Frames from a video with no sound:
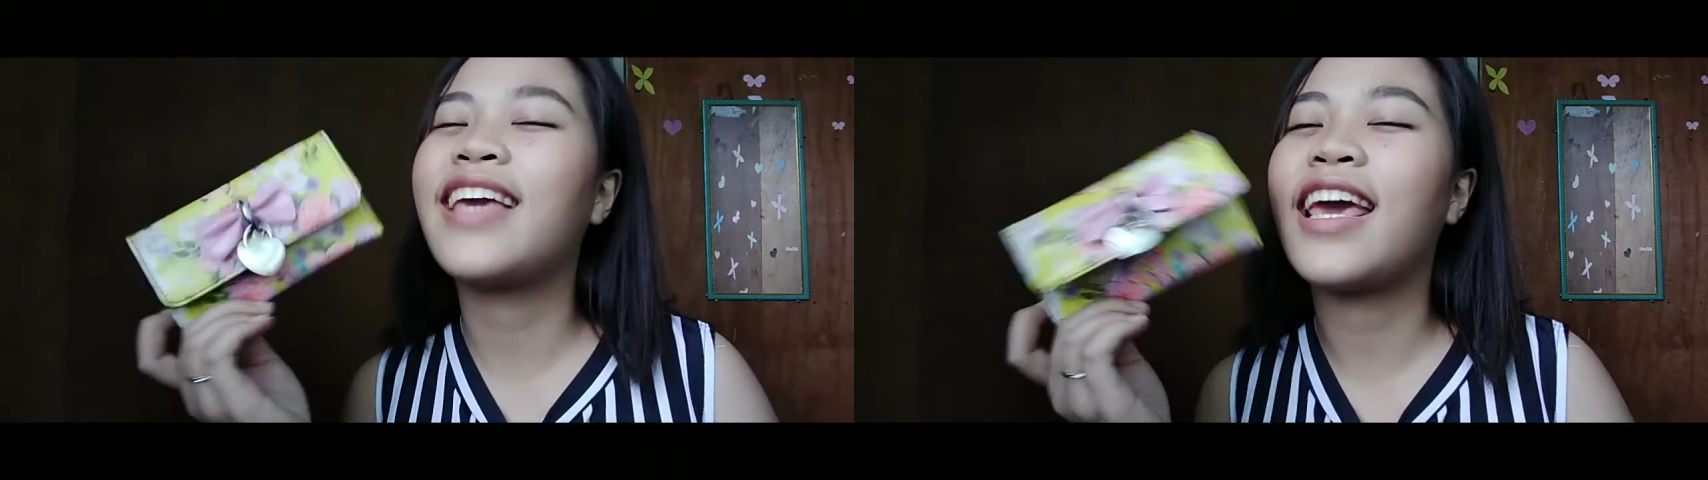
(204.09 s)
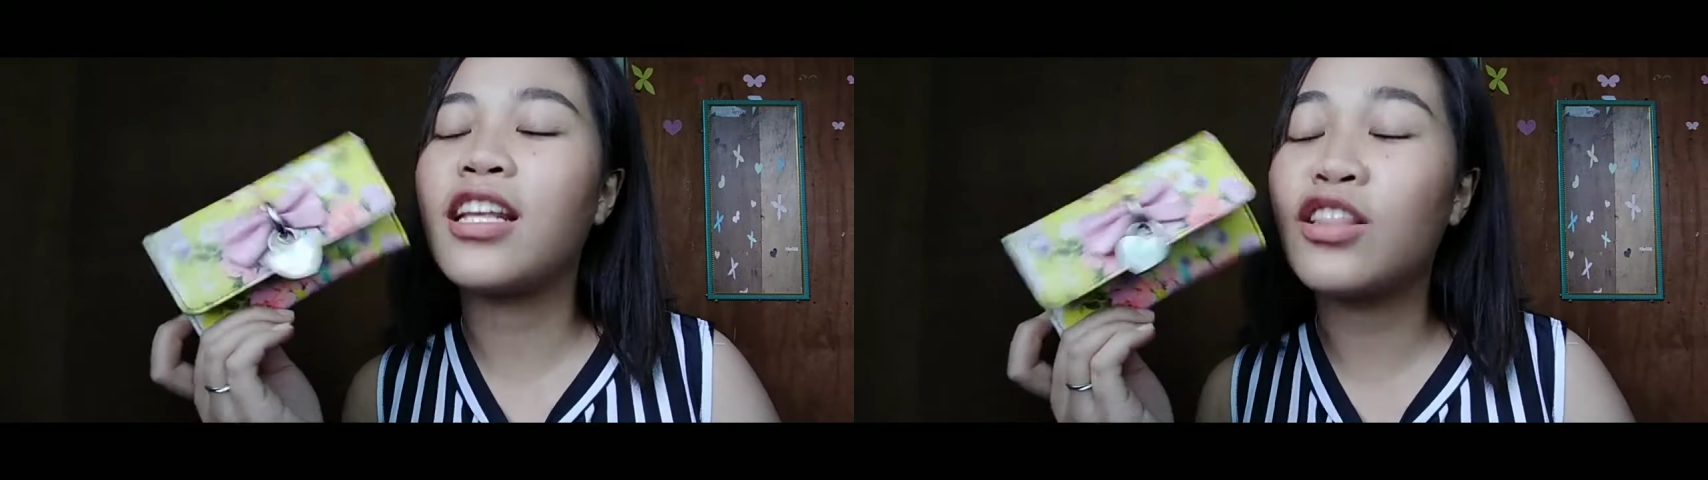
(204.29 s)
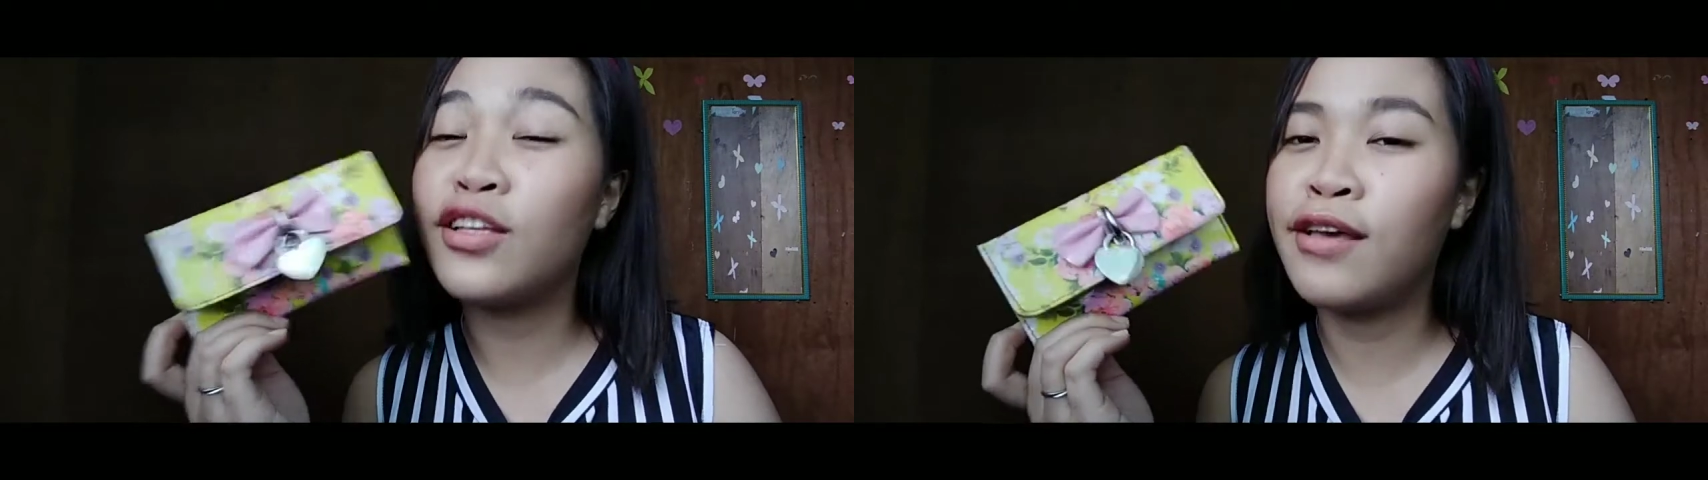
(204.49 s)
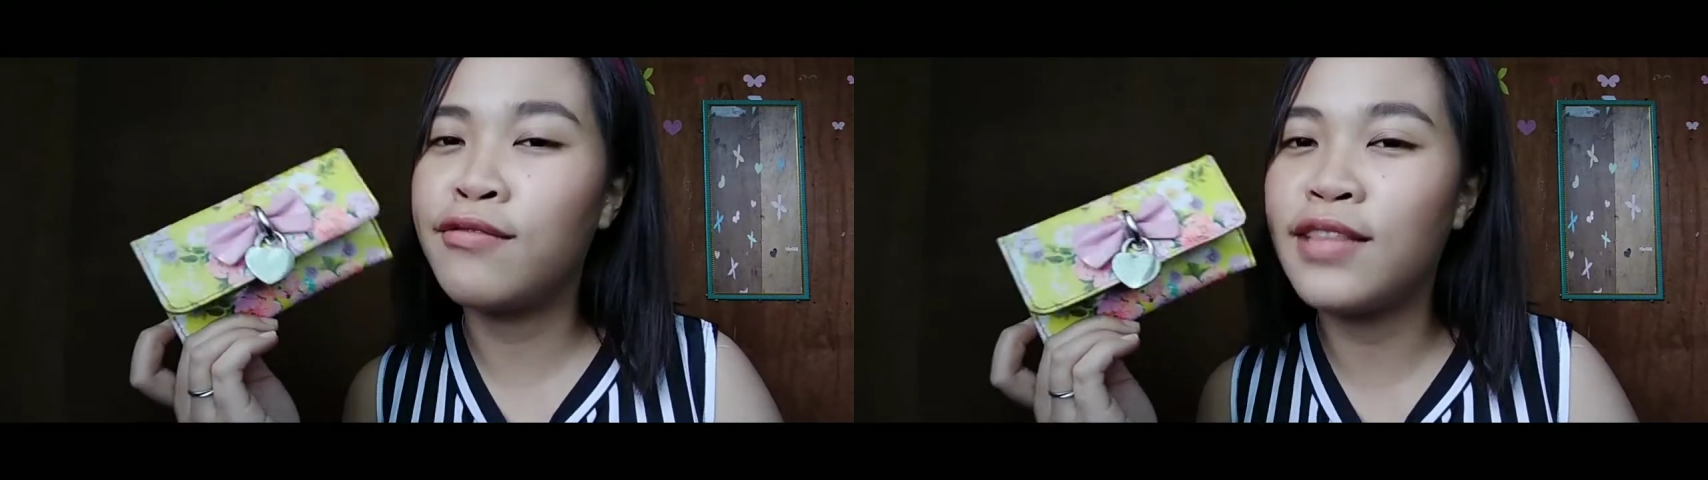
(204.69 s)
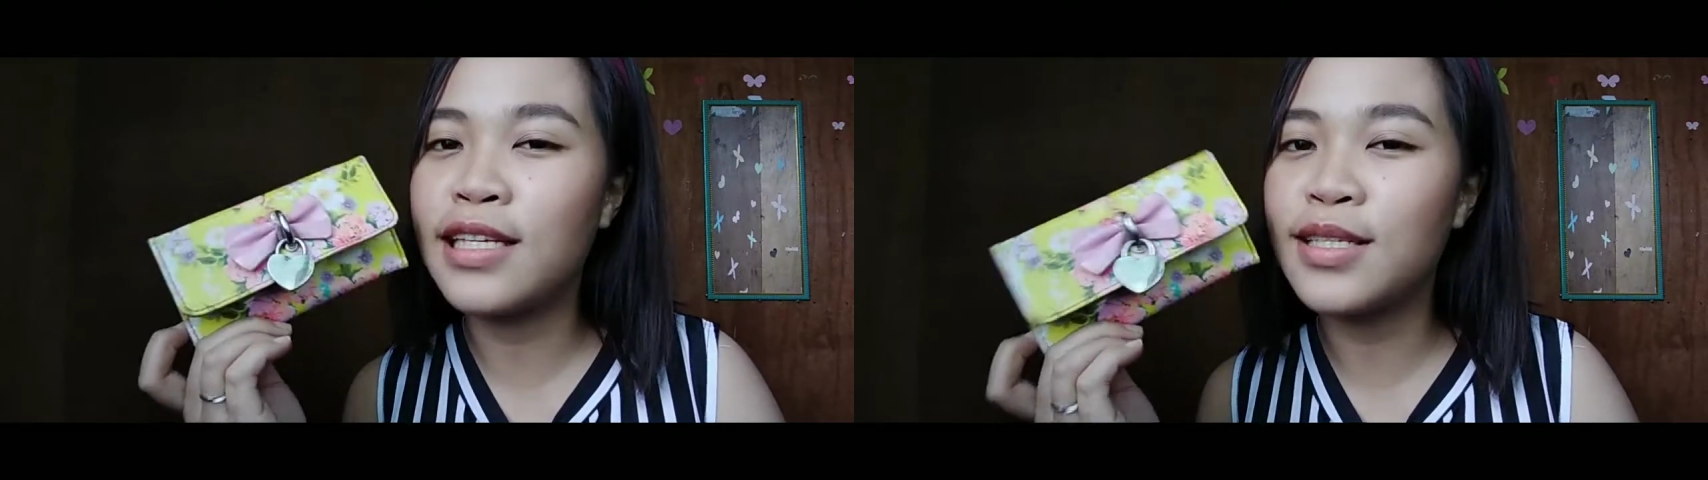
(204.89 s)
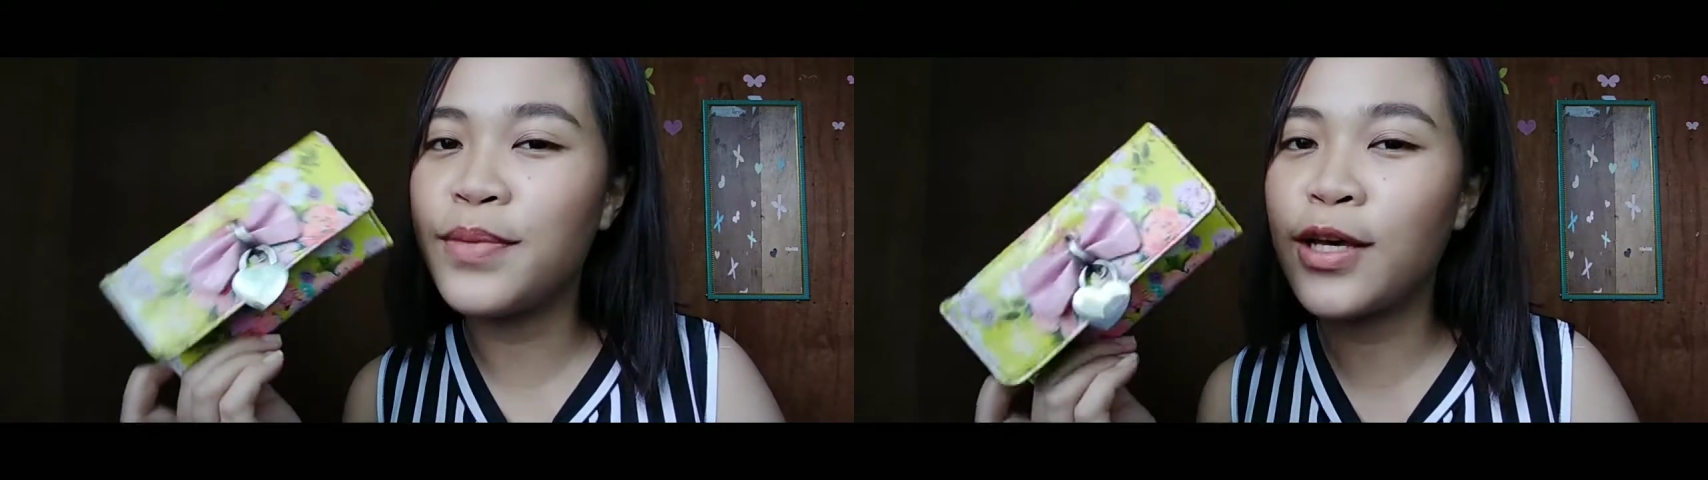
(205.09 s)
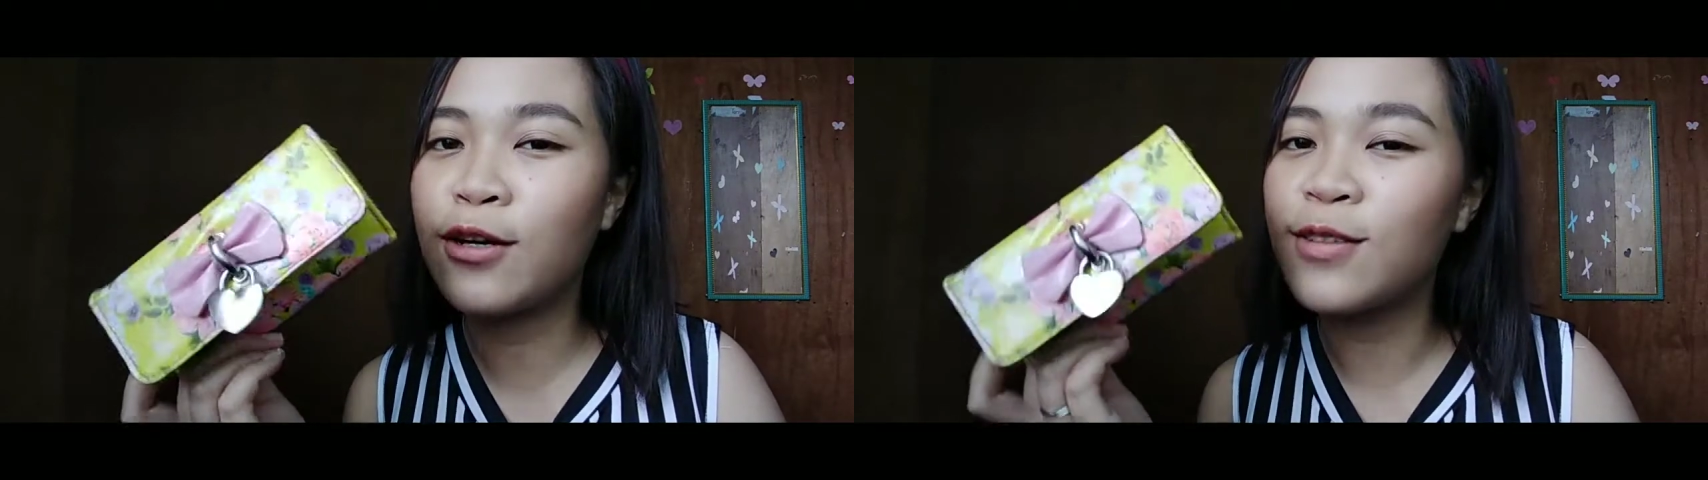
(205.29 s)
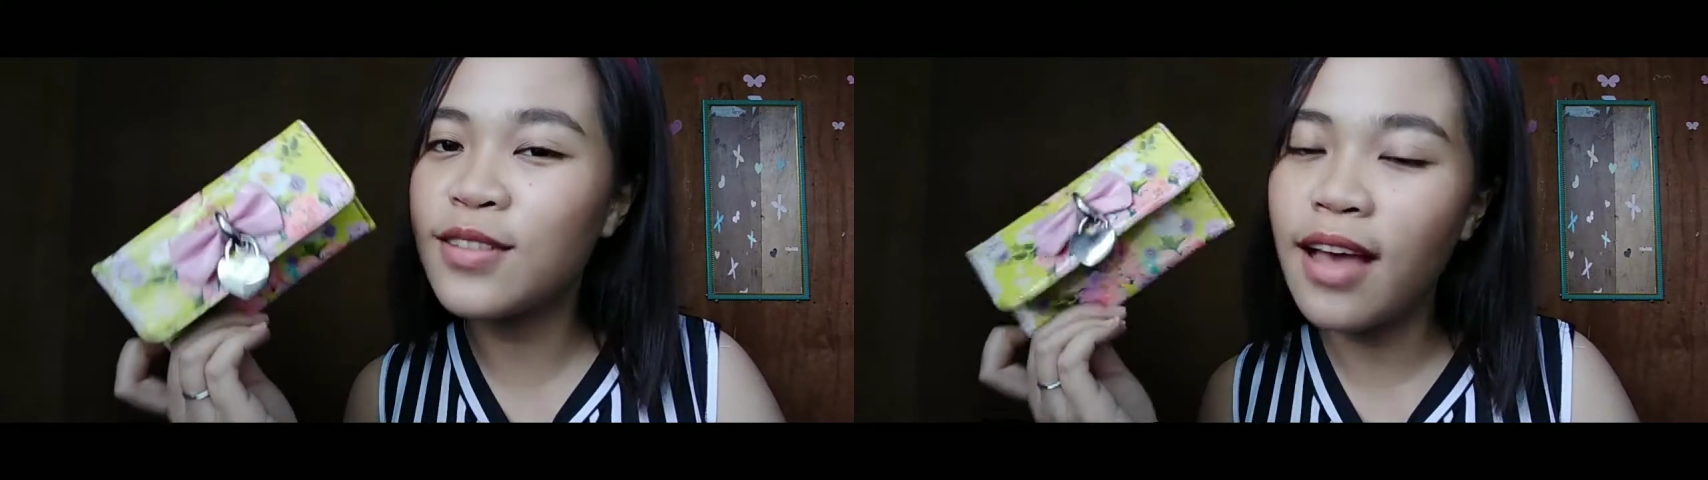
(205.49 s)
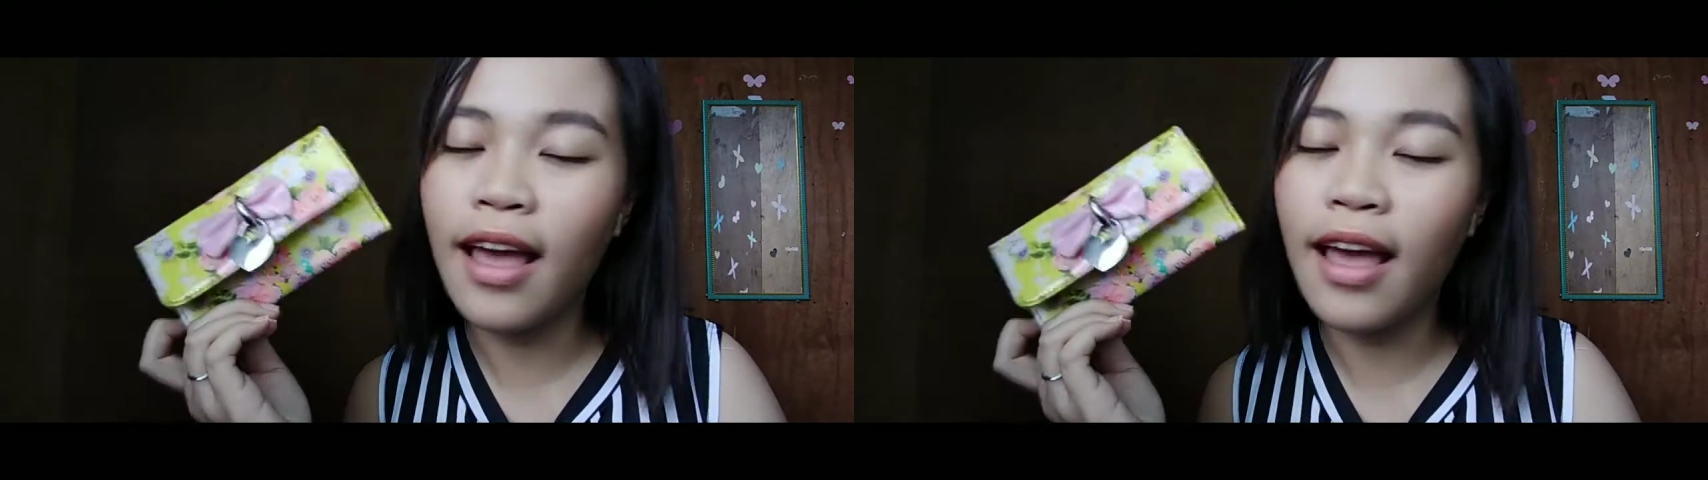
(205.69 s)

cannot get this because